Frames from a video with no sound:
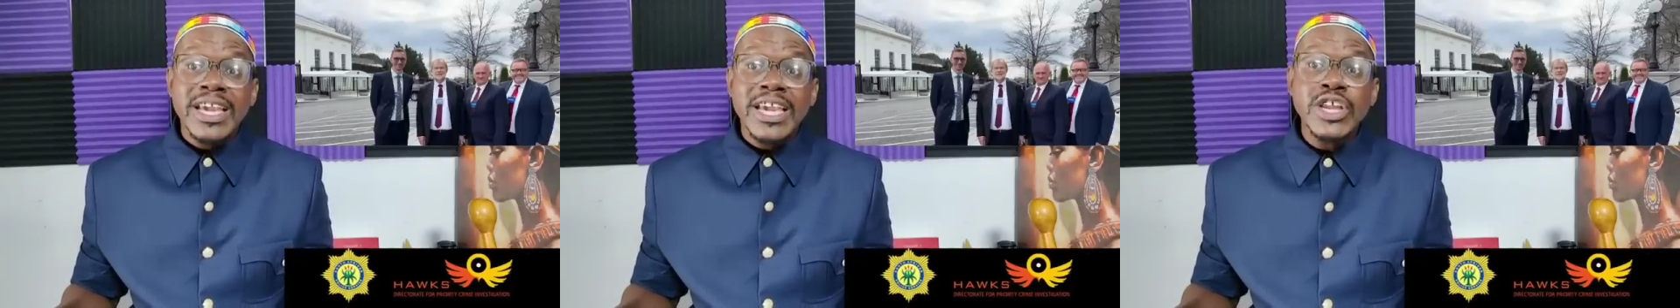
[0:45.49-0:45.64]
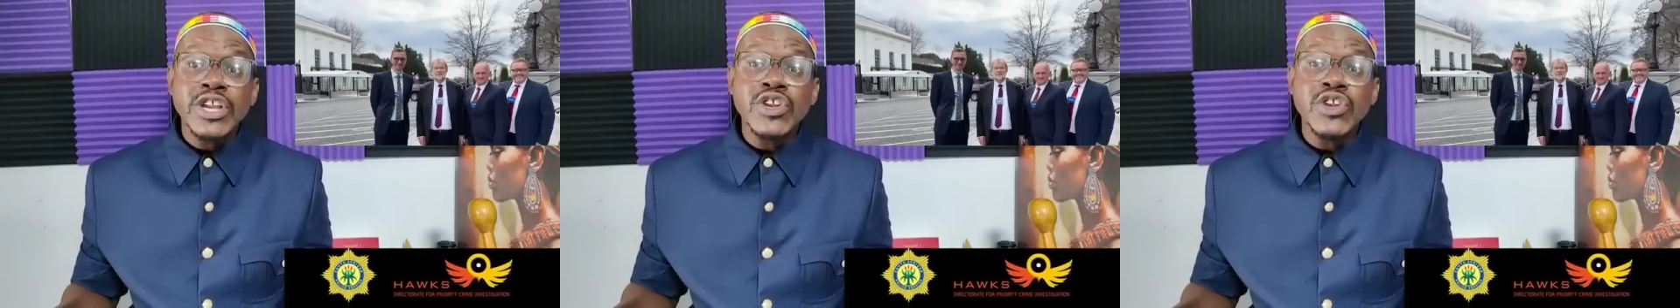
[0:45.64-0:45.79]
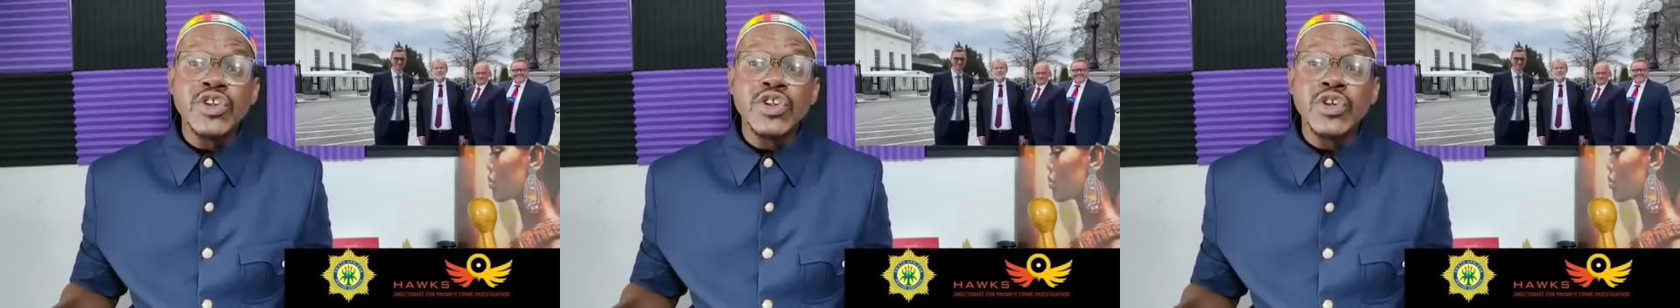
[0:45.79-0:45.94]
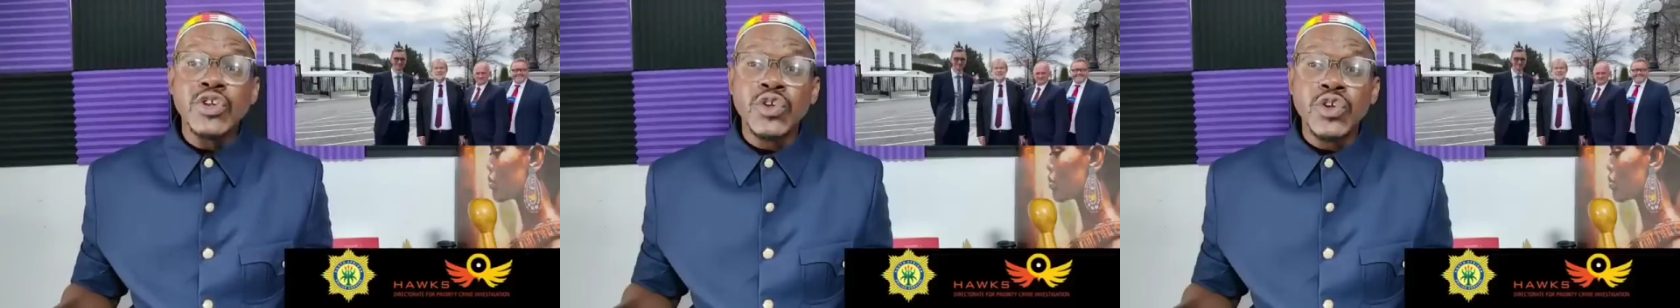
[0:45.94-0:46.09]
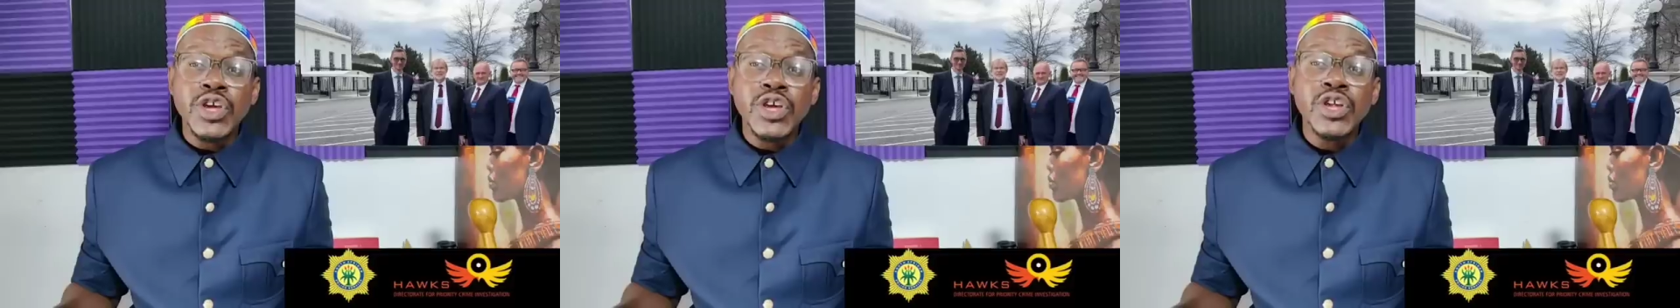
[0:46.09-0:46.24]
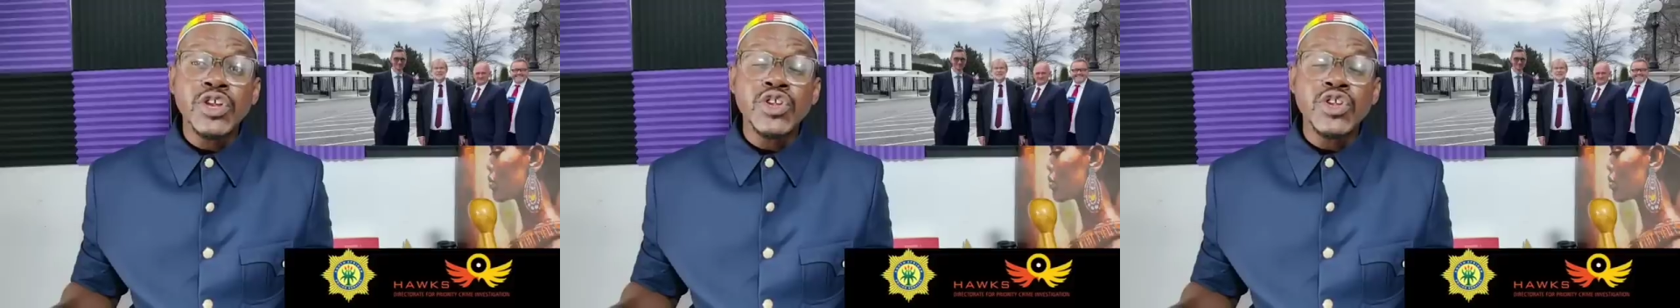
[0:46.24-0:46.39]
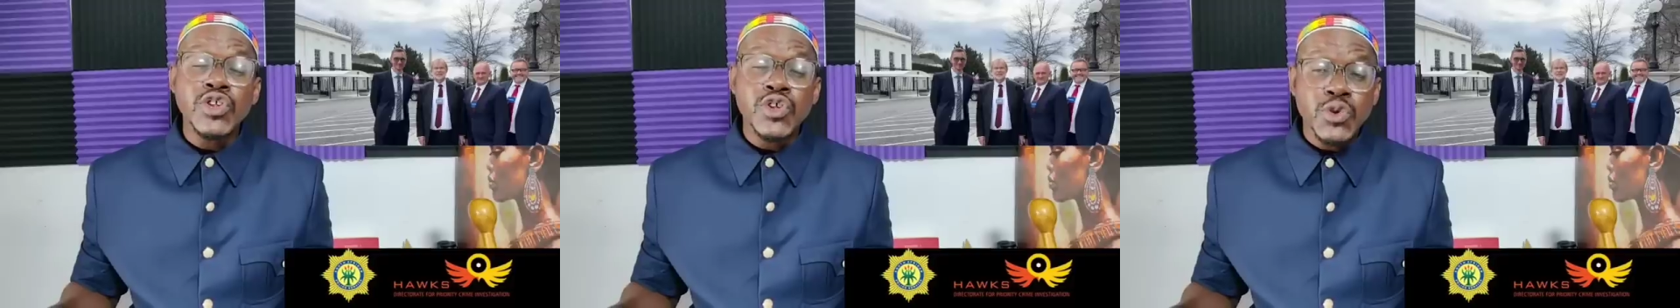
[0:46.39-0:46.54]
in
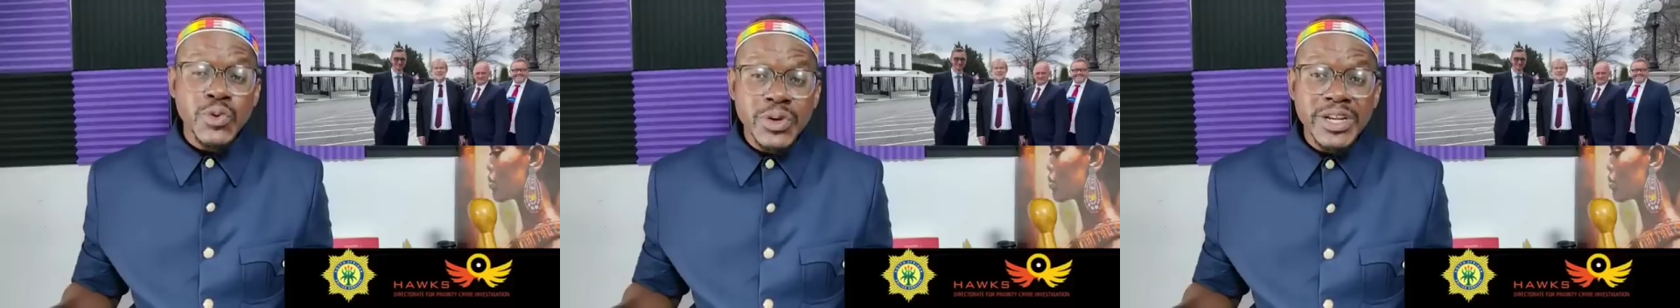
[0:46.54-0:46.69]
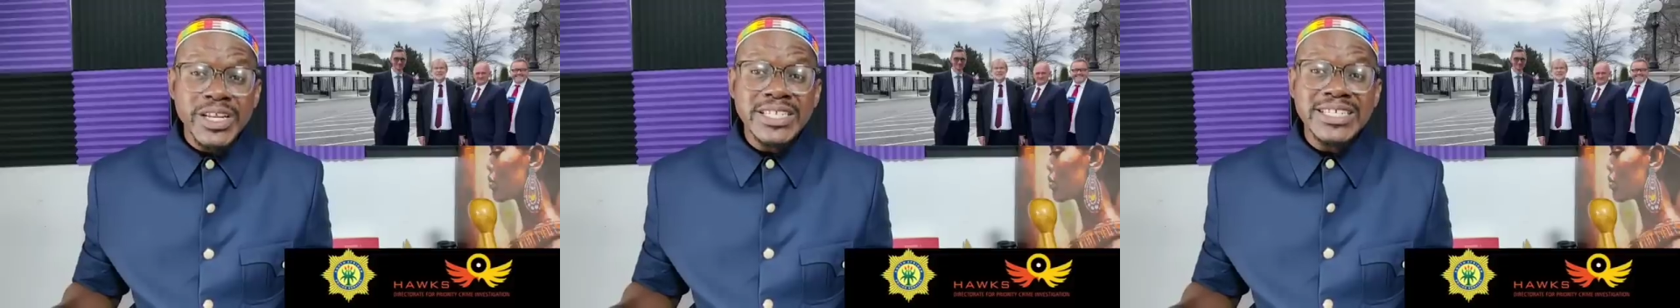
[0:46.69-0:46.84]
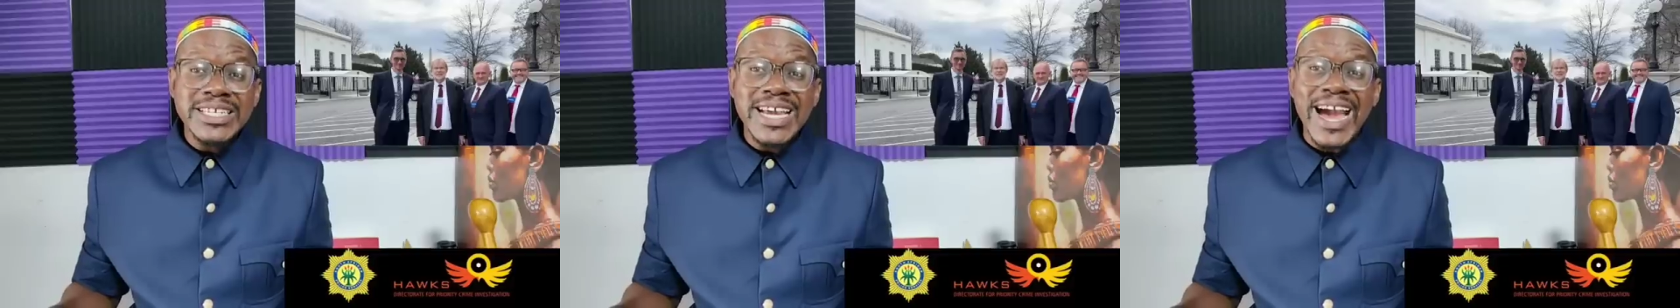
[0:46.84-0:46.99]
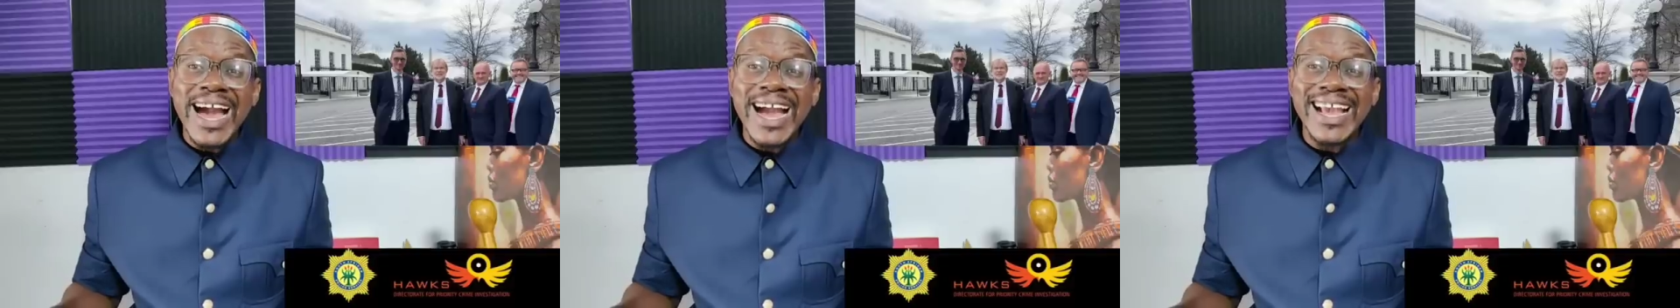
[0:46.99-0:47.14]
unity